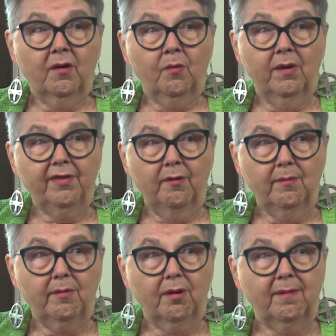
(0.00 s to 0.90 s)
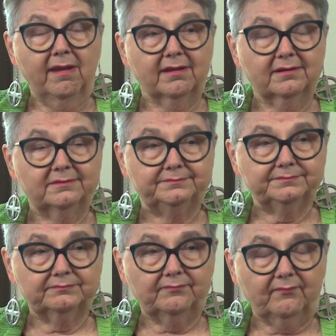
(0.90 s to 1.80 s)
we thought we were going to make it,
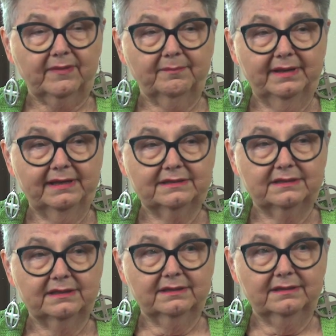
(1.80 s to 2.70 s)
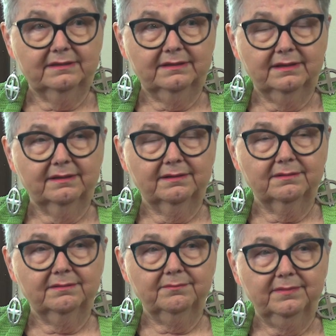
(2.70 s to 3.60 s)
but
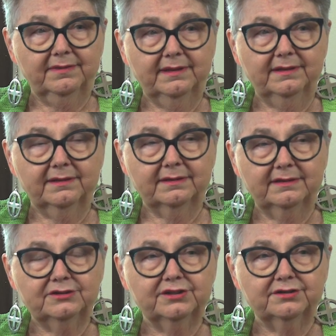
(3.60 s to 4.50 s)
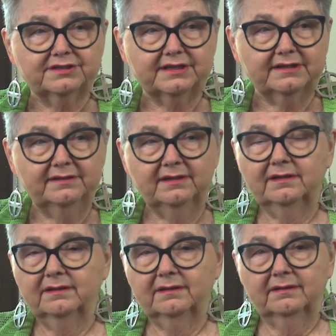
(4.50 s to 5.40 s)
then the engineer said,
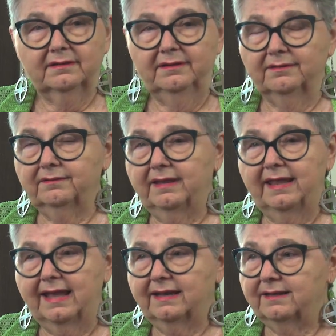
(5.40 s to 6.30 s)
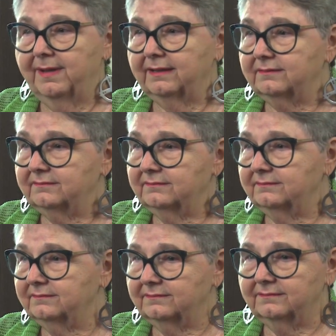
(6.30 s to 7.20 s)
you know, he added about,
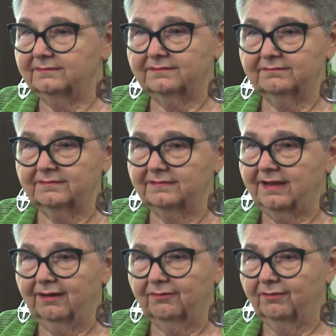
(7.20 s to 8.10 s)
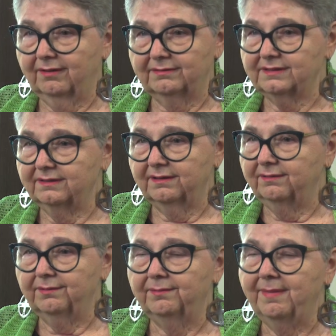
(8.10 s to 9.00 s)
I don't
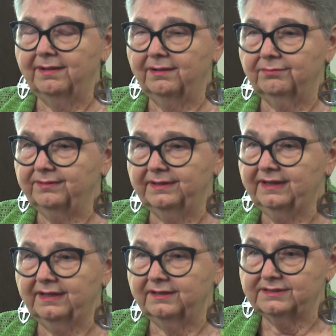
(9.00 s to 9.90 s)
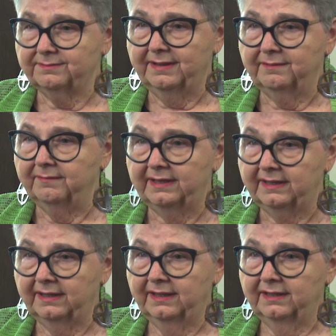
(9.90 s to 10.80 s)
know, a ridiculous amount of money
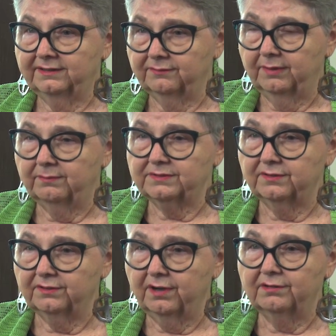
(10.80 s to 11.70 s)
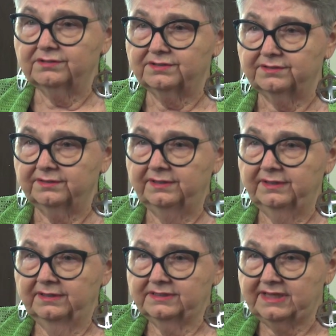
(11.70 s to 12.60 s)
to what it was going to cost to
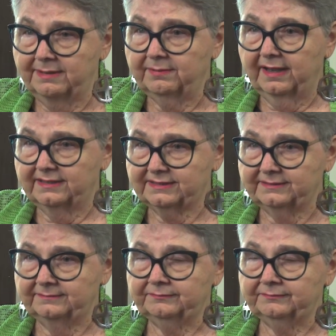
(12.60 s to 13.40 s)
stabilize it.